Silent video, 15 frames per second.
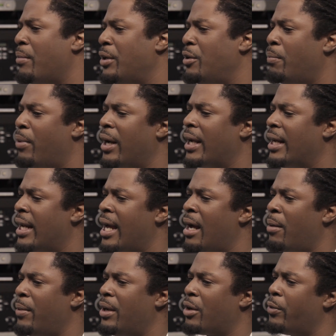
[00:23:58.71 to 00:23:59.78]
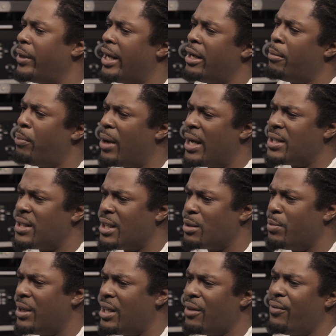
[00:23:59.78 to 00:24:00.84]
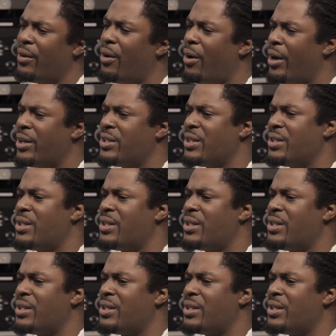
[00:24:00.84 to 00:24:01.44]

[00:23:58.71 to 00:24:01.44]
when you're breaking down with the creative process with different artists and